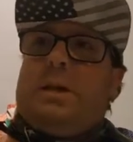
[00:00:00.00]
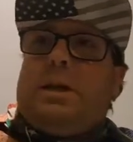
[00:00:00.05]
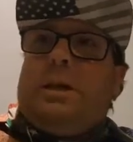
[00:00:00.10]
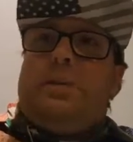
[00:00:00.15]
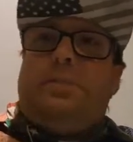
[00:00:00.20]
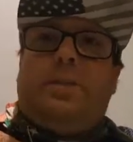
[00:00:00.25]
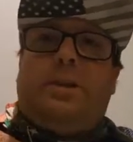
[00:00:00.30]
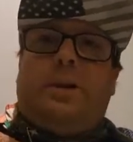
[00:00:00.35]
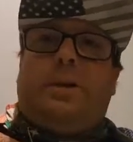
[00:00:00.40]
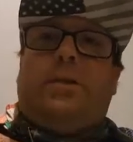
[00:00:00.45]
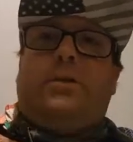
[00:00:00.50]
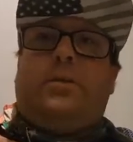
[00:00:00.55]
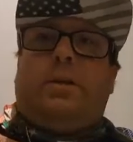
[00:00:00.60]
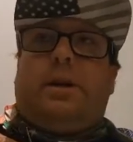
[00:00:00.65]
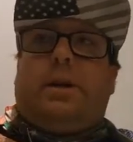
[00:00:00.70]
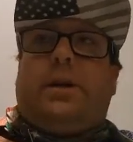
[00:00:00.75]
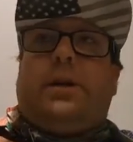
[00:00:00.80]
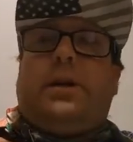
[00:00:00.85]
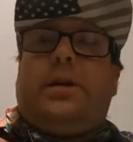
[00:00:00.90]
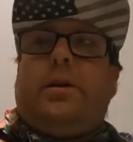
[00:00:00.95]
commit
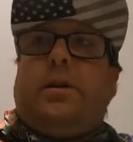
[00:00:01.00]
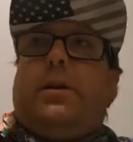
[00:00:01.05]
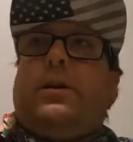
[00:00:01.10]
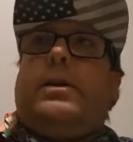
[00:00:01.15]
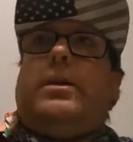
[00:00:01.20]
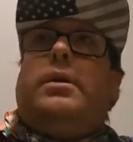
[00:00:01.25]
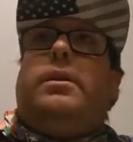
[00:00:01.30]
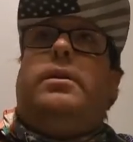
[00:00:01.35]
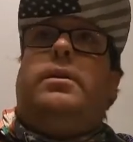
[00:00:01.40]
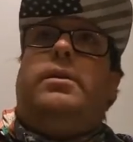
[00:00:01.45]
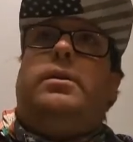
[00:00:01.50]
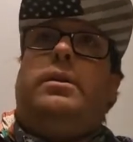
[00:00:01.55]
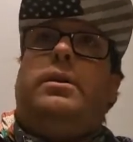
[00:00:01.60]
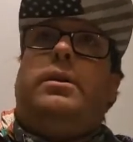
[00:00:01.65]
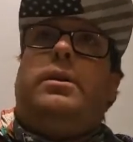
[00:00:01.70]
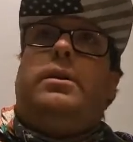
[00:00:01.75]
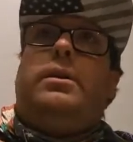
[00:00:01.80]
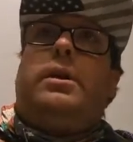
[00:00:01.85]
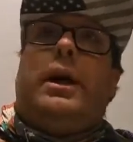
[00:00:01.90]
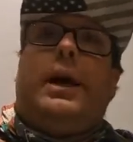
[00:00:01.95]
like
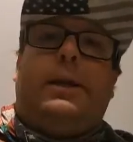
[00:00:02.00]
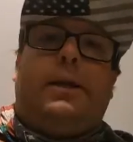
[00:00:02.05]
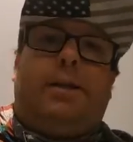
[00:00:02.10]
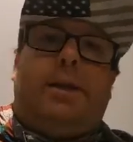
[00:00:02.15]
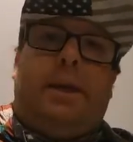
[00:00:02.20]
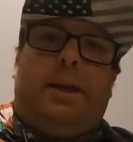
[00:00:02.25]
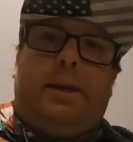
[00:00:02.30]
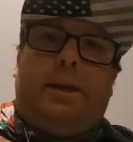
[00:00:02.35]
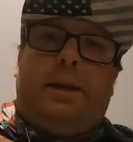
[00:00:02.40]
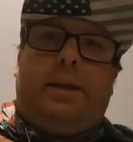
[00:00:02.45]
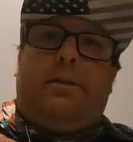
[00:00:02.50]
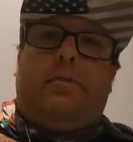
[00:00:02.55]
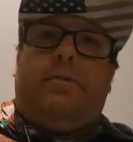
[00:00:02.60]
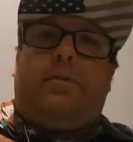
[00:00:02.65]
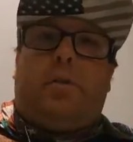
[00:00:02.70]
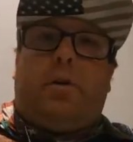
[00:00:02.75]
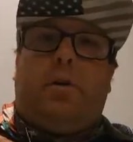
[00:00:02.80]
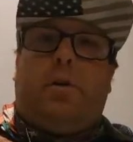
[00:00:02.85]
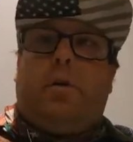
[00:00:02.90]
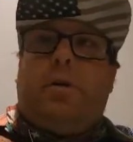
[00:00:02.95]
identity
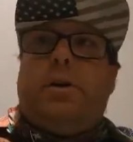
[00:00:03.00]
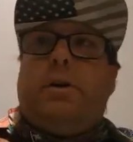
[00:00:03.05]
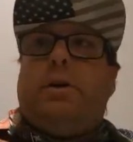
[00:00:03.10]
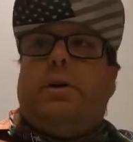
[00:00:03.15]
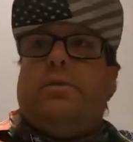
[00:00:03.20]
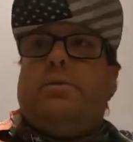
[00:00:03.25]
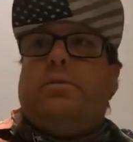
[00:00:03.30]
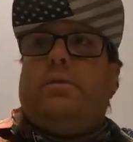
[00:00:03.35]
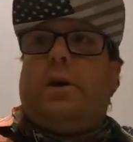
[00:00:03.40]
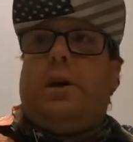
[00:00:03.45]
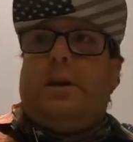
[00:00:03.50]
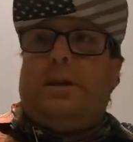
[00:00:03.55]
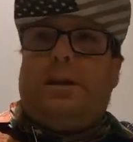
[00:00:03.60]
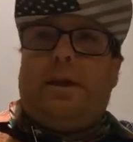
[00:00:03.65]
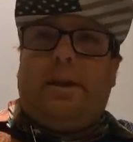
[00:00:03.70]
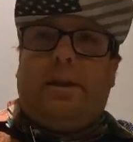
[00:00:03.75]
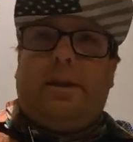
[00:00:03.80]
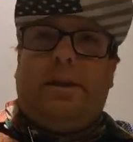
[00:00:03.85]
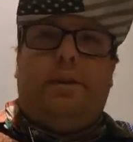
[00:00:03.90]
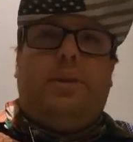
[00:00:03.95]
fraud,
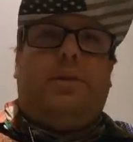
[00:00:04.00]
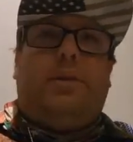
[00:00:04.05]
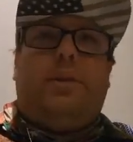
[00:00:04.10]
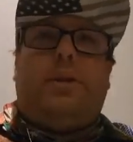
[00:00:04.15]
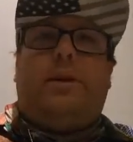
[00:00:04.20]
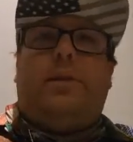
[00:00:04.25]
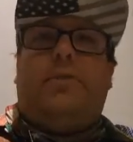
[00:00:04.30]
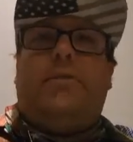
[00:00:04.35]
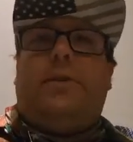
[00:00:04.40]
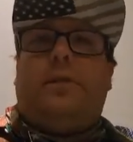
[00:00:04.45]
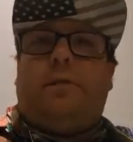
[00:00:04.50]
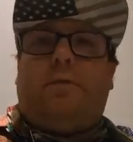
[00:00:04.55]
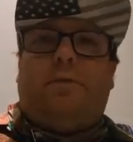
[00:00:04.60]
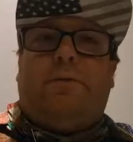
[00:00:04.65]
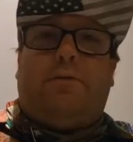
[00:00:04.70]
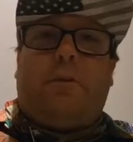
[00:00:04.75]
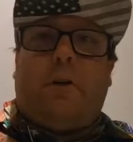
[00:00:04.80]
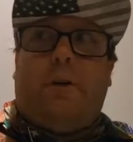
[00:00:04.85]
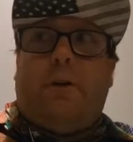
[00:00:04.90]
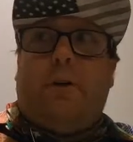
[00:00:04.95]
identity theft and
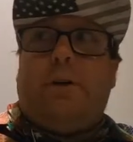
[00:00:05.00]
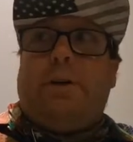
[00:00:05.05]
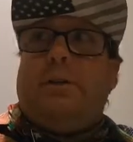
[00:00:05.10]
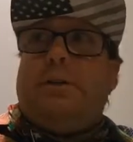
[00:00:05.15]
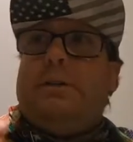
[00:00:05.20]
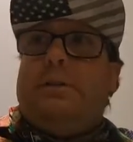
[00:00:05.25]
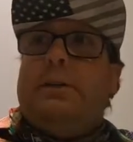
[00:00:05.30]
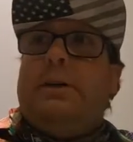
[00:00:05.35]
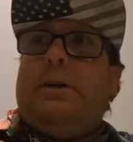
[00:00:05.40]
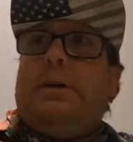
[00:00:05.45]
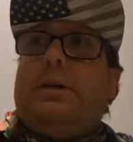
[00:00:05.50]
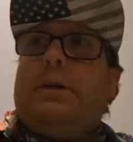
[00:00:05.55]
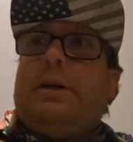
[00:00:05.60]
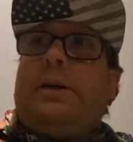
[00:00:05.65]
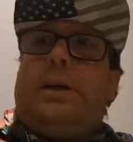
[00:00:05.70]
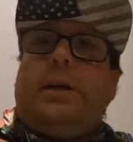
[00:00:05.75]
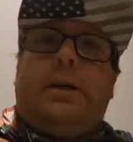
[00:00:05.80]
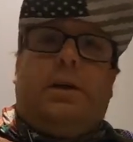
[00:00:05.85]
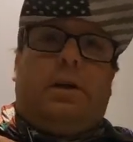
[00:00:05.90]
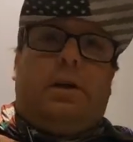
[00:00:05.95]
fraud and,
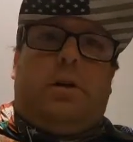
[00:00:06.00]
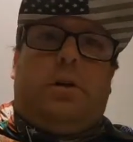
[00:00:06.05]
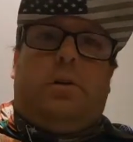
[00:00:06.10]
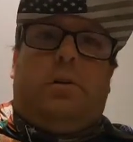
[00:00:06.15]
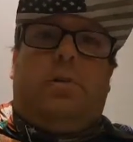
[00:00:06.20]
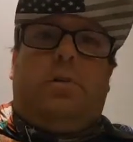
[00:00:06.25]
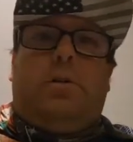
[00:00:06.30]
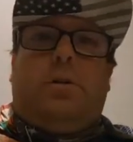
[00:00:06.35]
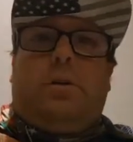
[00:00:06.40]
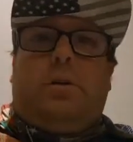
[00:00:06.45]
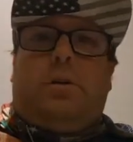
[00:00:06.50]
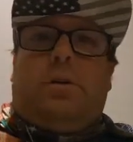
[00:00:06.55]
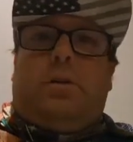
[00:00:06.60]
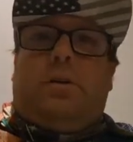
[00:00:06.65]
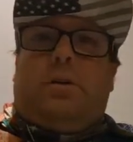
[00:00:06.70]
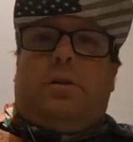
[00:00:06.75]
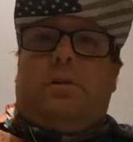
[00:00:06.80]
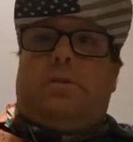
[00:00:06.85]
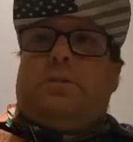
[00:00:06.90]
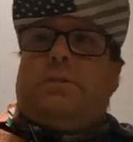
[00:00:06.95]
you know,
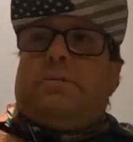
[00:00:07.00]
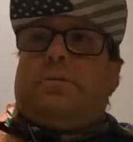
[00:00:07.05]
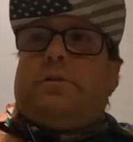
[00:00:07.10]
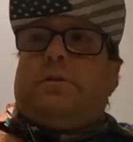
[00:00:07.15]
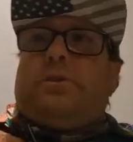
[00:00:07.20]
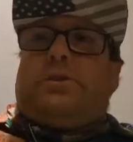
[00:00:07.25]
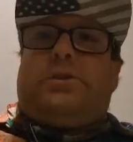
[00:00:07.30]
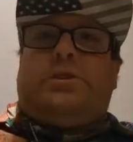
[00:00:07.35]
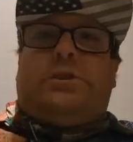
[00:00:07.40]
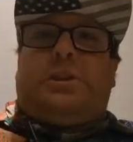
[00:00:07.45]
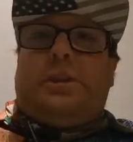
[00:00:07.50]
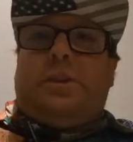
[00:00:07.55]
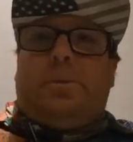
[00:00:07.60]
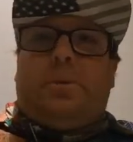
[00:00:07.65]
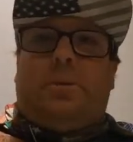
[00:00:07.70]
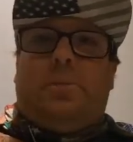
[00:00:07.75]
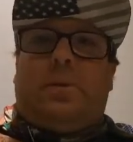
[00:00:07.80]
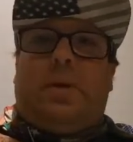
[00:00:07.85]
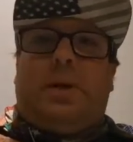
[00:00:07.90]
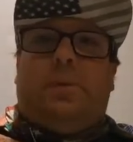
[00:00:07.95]

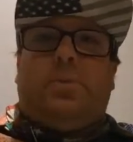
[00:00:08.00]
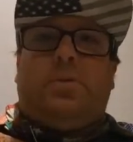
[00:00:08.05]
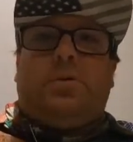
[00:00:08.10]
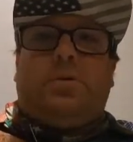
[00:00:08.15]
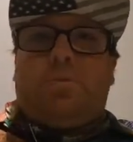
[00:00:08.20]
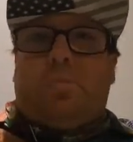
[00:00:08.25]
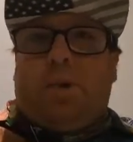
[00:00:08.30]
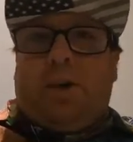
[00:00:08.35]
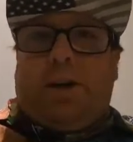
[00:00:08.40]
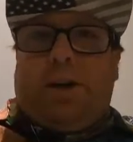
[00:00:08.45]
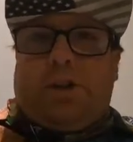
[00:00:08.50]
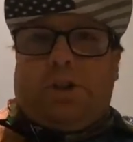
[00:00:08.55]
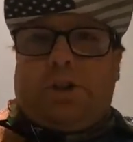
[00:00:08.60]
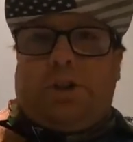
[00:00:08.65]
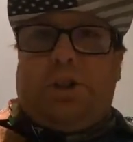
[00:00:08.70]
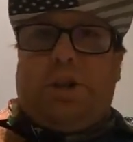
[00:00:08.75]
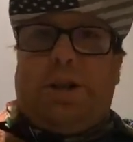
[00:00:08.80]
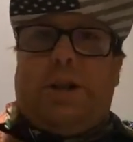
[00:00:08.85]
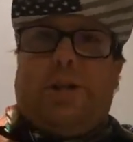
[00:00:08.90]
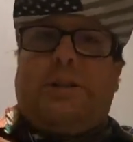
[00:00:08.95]
stealing people's blank
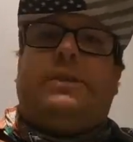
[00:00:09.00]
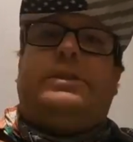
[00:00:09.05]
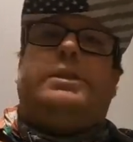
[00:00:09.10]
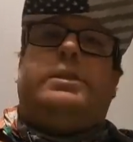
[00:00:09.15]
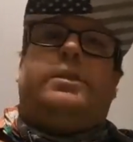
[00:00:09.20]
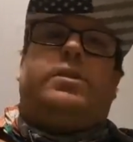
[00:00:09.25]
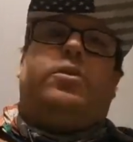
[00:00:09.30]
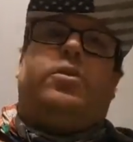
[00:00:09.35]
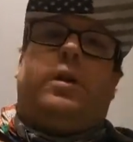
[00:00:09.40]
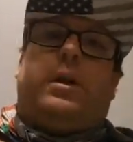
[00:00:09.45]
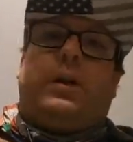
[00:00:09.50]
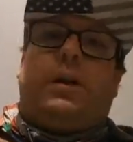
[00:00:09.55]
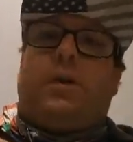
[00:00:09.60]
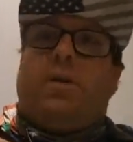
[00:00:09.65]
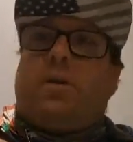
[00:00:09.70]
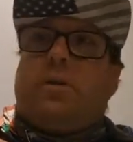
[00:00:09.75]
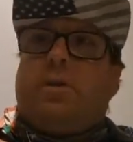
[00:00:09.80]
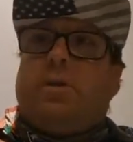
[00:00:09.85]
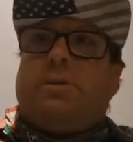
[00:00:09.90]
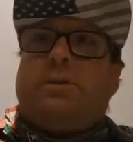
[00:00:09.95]
checks and credit
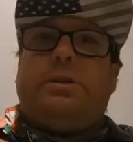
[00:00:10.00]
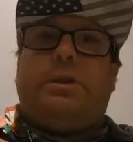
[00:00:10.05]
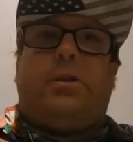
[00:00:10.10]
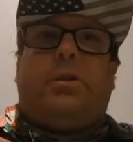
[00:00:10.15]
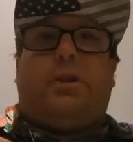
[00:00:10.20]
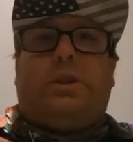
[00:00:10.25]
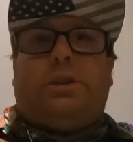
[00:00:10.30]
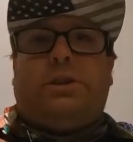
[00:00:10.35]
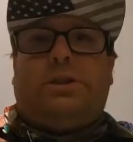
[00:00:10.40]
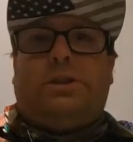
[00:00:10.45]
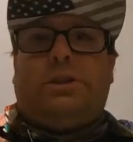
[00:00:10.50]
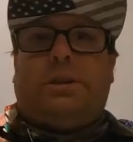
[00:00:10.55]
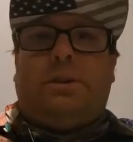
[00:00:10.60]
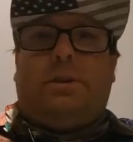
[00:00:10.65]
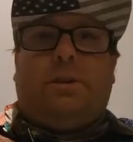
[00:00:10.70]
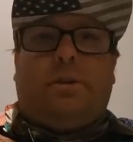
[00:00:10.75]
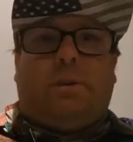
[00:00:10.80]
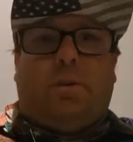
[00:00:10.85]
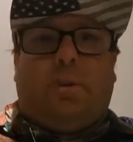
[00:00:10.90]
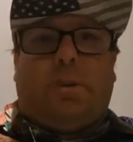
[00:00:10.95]
cards and all that
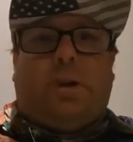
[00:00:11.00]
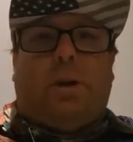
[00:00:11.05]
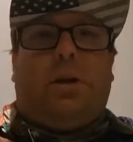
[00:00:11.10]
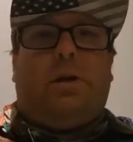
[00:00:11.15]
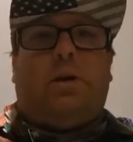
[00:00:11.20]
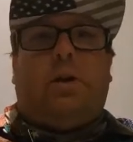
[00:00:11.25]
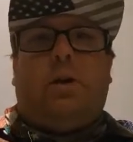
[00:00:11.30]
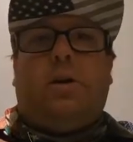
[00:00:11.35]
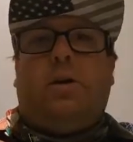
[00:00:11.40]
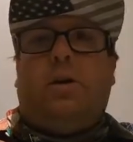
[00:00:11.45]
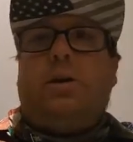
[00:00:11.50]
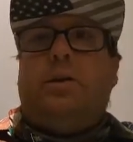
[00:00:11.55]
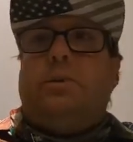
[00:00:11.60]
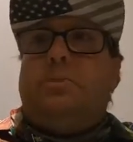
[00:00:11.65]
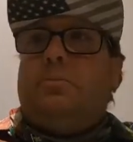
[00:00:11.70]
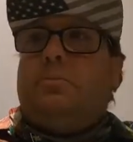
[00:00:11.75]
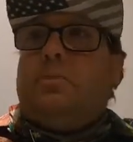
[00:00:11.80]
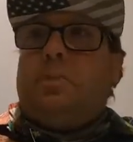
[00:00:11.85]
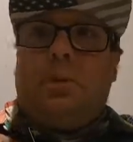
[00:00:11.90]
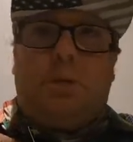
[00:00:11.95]
shit, when they're caught,
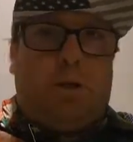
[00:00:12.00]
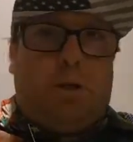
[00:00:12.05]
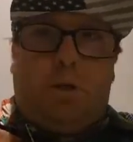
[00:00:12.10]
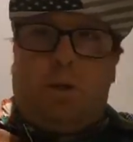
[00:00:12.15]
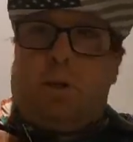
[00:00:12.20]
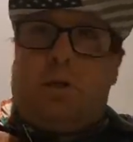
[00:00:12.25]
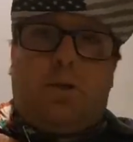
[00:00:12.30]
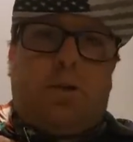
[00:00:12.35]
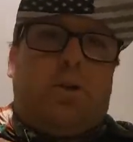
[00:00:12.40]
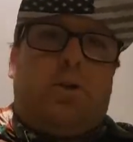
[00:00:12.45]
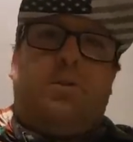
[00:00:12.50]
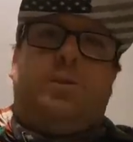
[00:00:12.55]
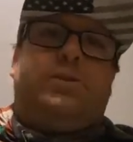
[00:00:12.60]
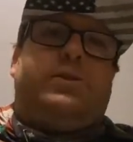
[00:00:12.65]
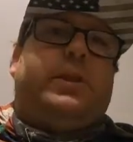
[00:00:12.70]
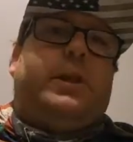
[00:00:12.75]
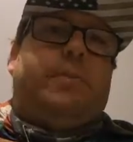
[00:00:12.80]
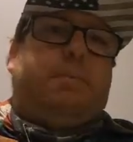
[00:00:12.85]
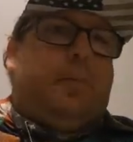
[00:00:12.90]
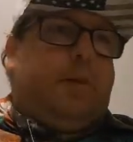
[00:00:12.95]
do the
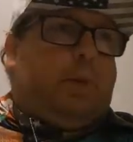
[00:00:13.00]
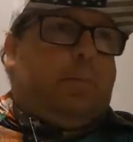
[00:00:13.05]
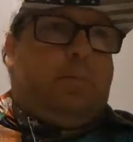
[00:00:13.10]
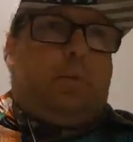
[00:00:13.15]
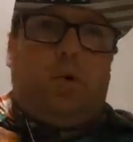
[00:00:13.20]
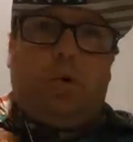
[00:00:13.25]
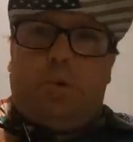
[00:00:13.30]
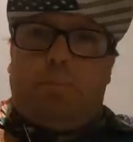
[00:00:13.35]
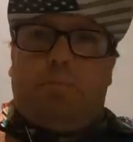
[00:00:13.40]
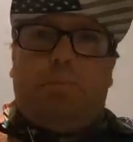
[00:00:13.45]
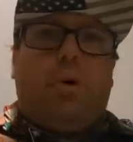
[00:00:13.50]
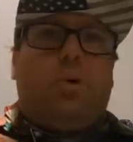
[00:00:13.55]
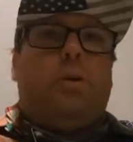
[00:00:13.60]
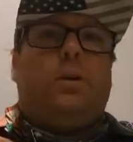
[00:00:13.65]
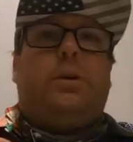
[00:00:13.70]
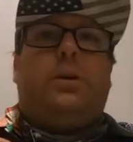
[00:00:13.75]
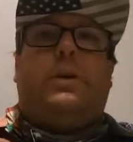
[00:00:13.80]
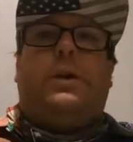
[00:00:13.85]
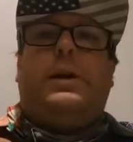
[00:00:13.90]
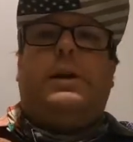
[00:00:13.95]
same thing. Put a
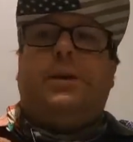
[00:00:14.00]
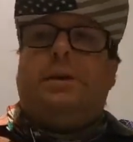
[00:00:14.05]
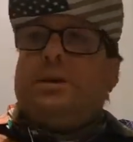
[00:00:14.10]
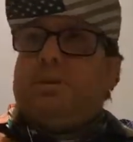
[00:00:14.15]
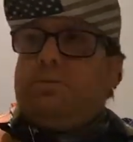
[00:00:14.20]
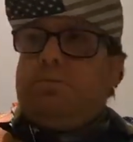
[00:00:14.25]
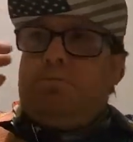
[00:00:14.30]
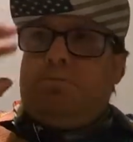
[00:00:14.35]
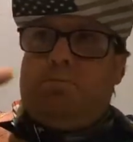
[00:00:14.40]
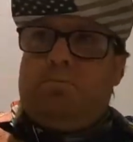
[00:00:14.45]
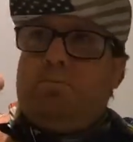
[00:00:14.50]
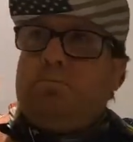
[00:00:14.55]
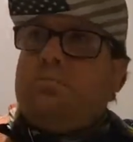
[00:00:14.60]
bullet in their head.